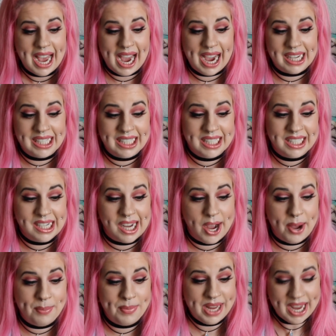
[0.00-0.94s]
And
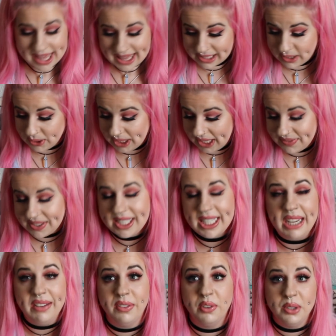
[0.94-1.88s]
yeah, that's all I have to
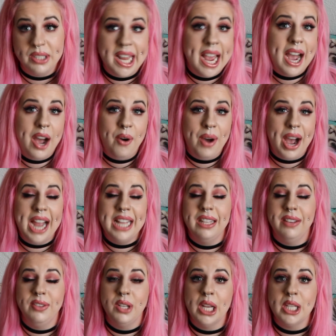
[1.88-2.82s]
say for now. I
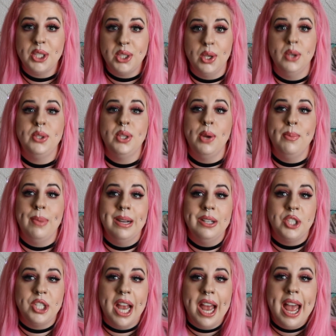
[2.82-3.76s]
love you guys so, so
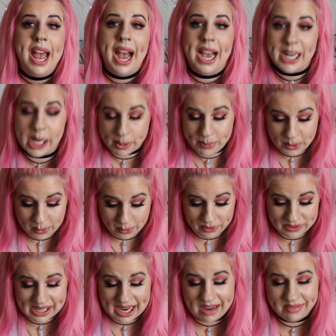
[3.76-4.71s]
much, and I hope you
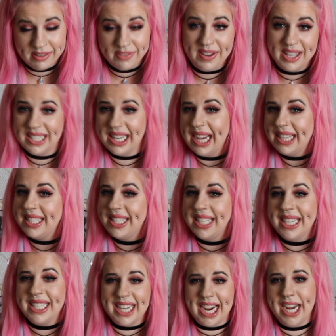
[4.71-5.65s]
all have a
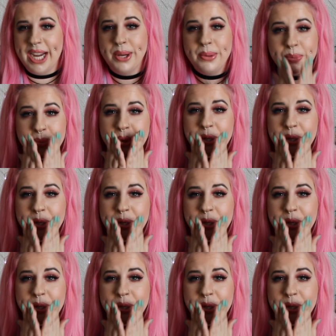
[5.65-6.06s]
fantastic day.